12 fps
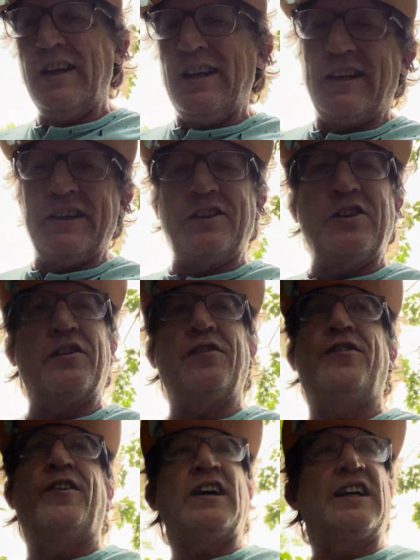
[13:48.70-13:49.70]
and their
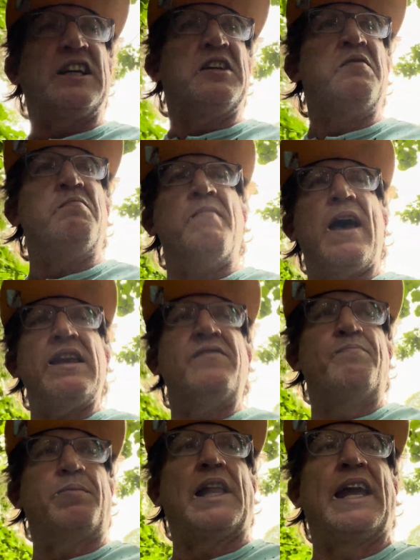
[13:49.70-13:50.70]
fucking med
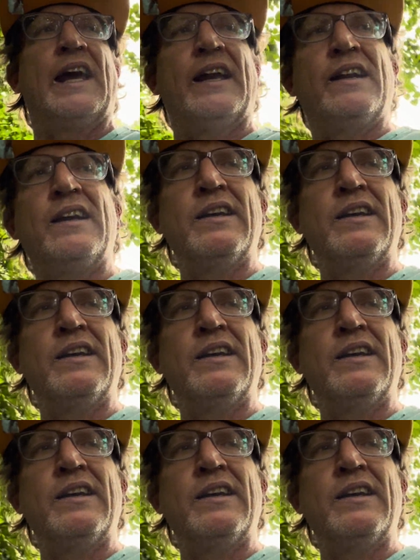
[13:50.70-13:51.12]
plan.